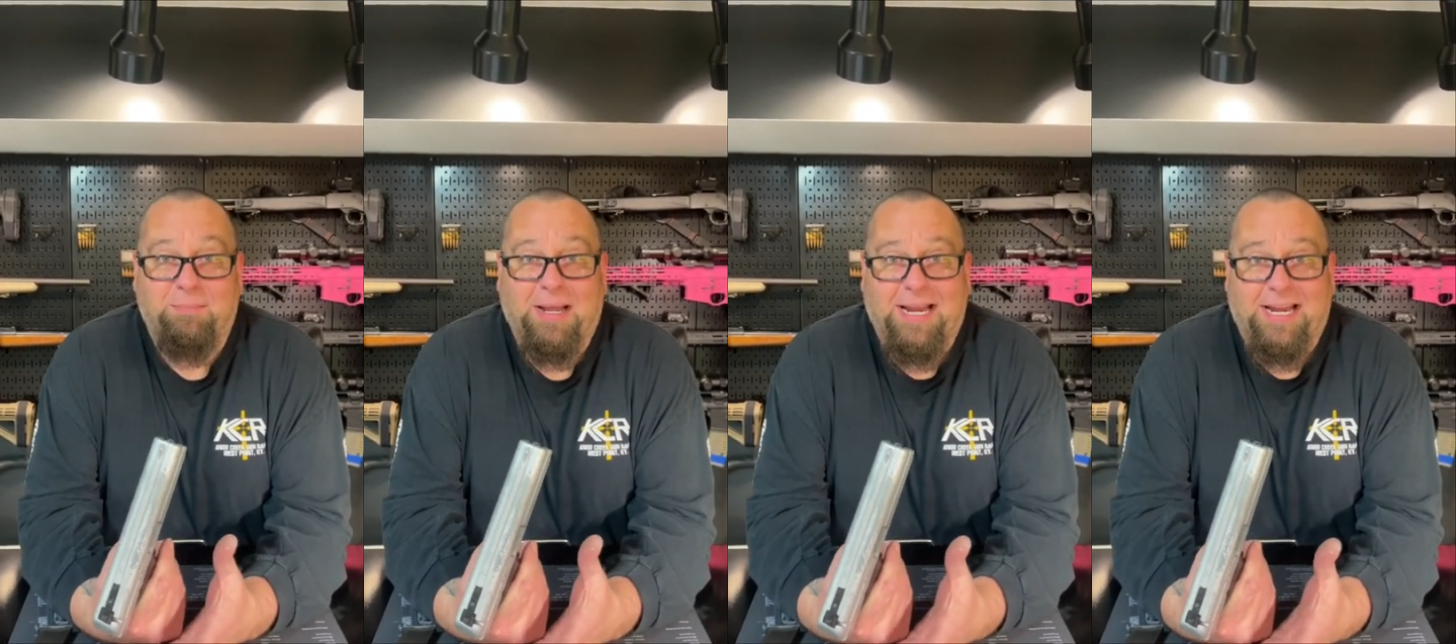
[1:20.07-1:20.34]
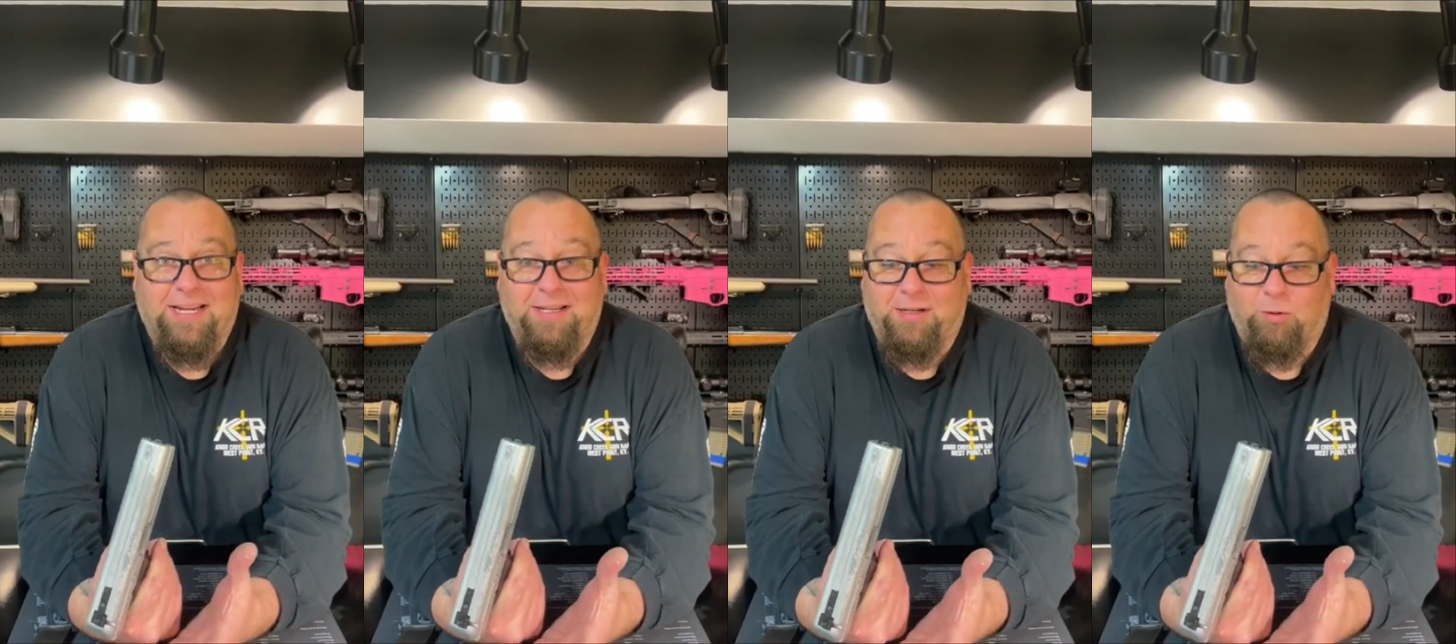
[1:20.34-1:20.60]

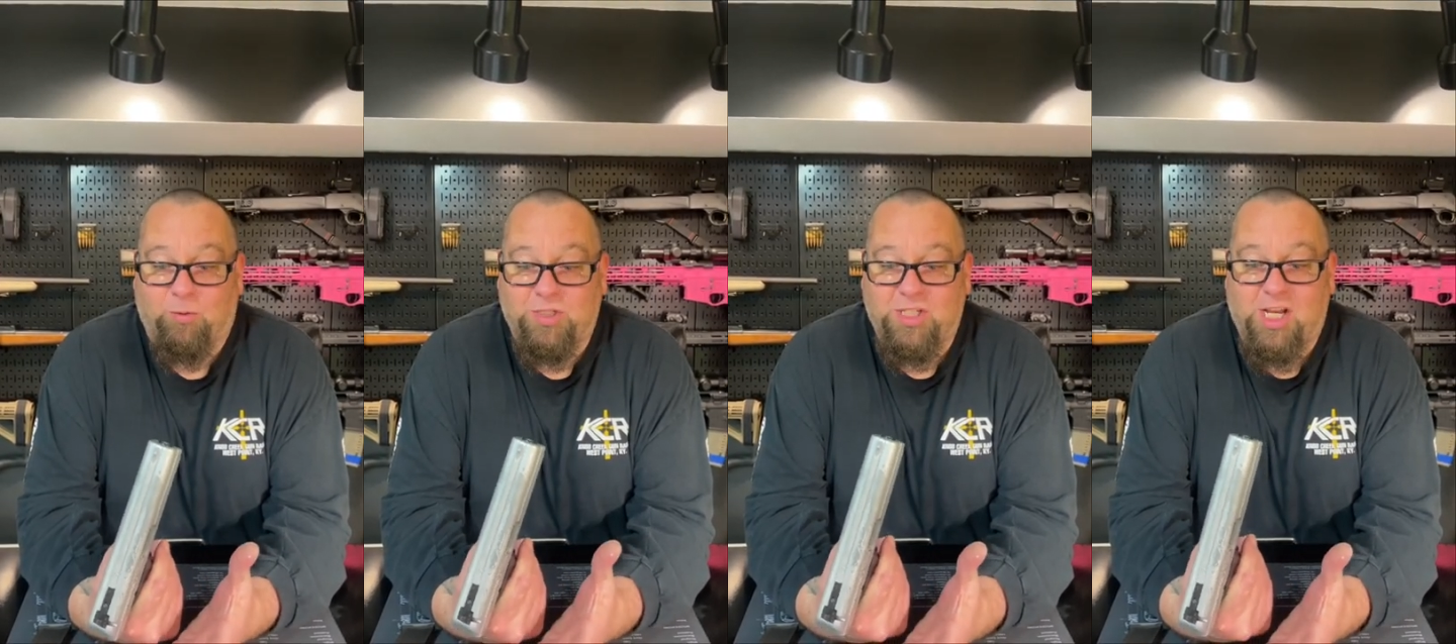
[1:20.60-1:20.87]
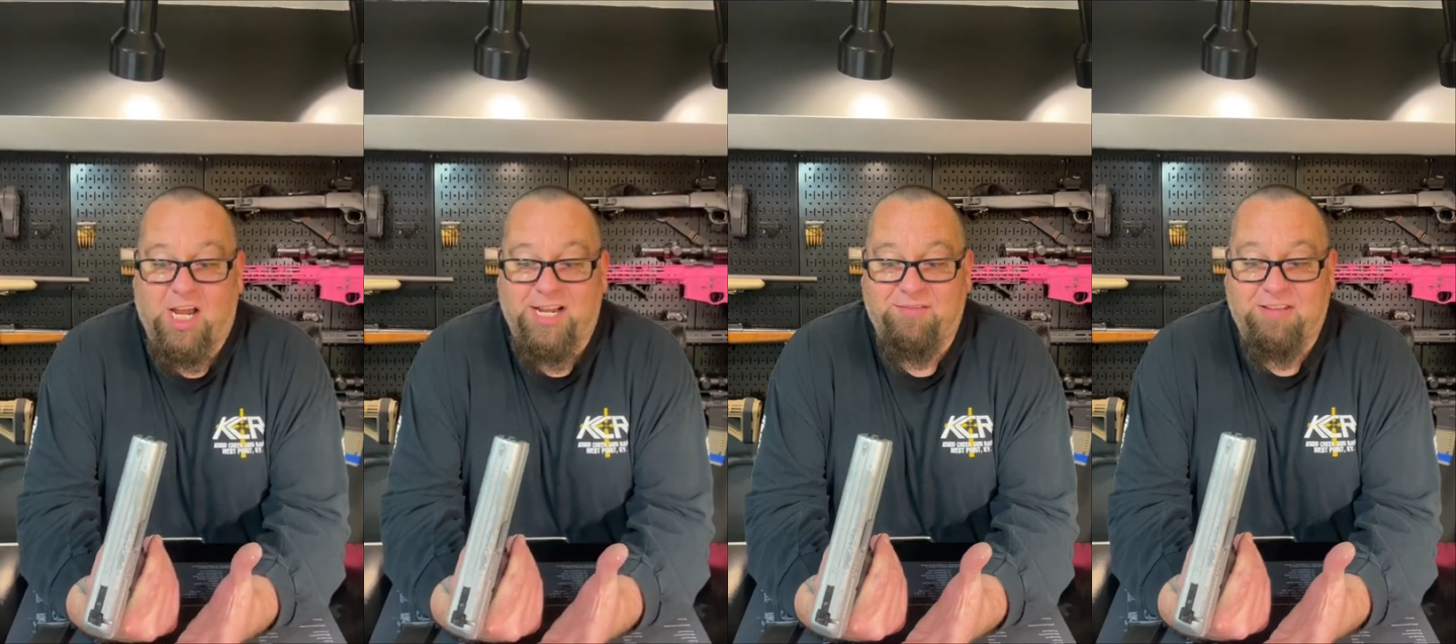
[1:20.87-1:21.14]
bang. There was
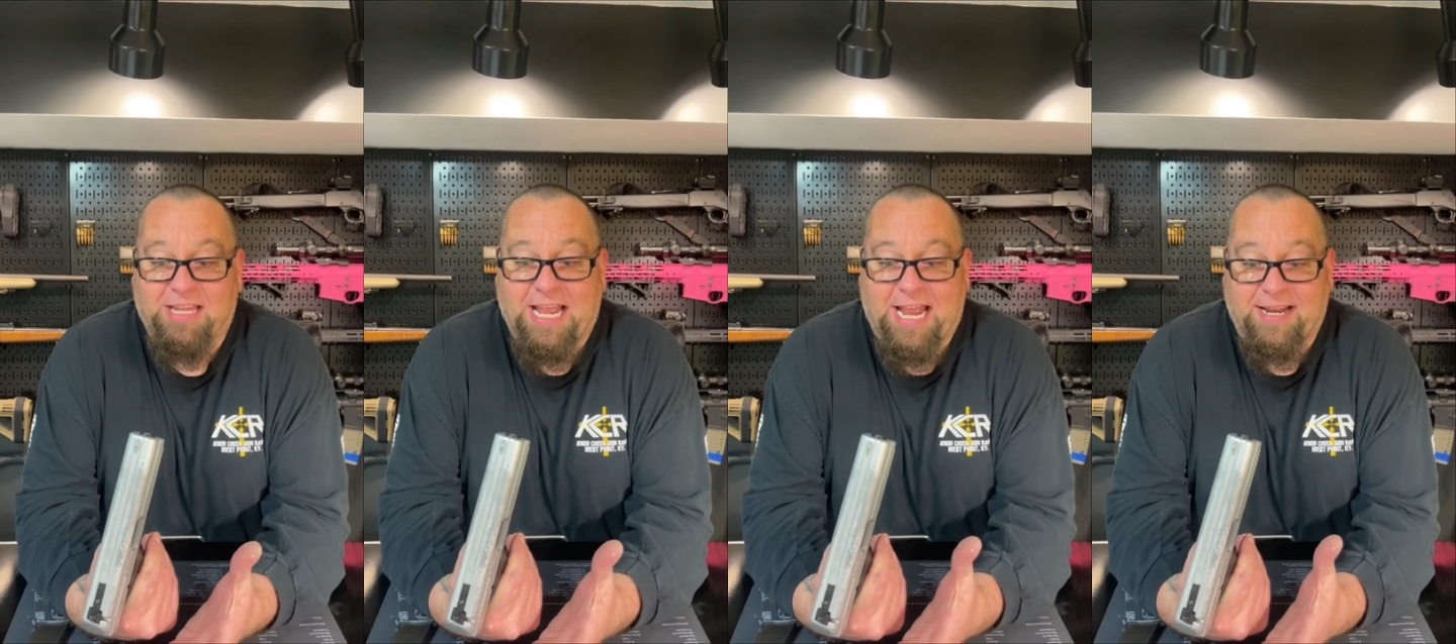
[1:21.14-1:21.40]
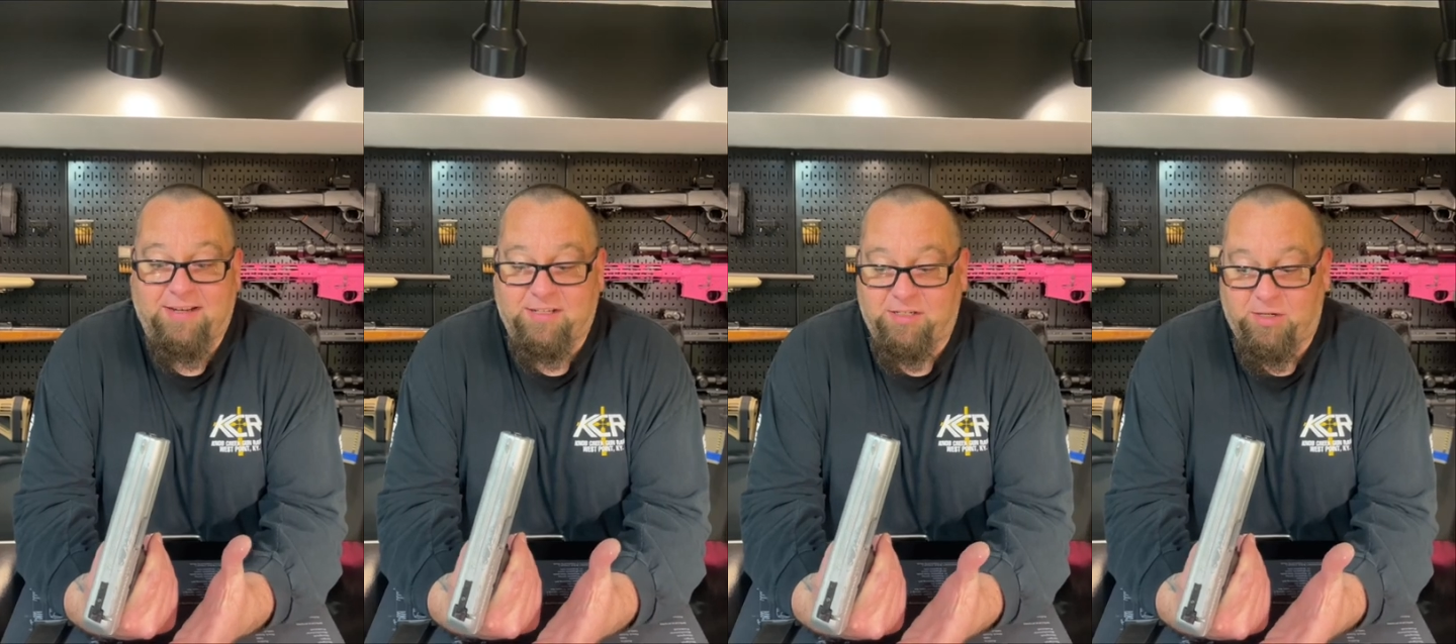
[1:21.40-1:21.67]
not even
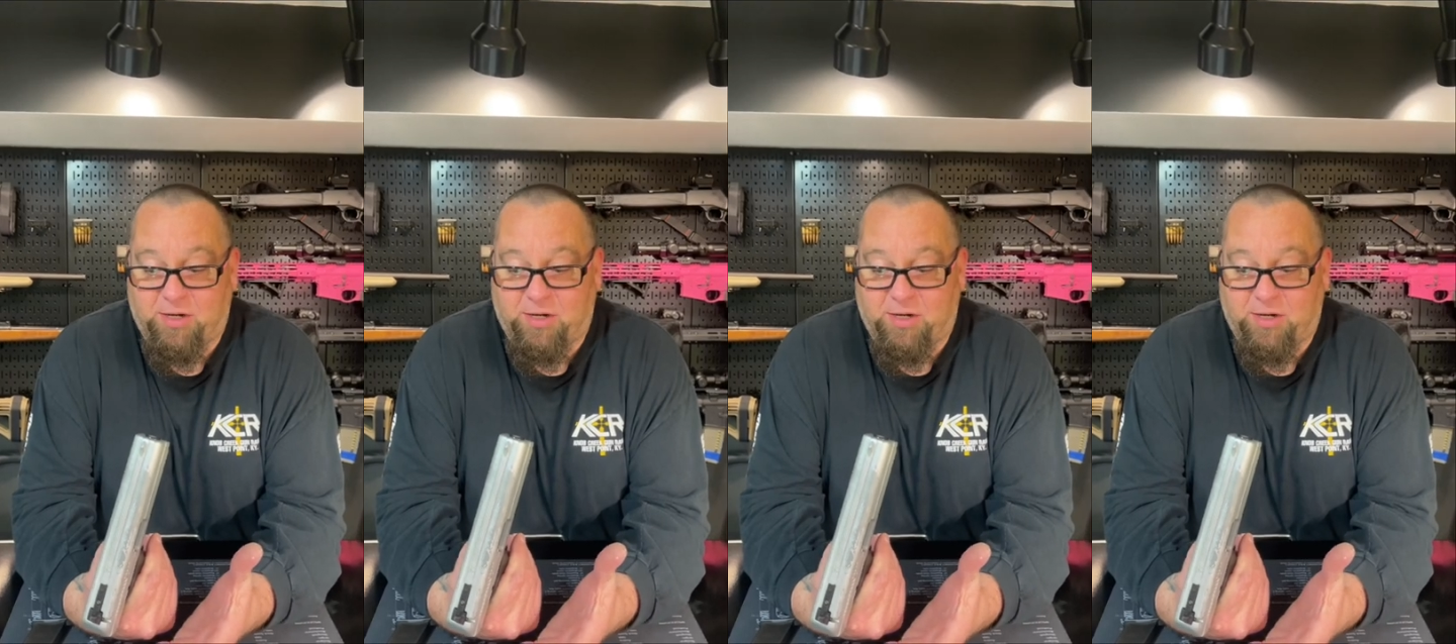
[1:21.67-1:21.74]
that.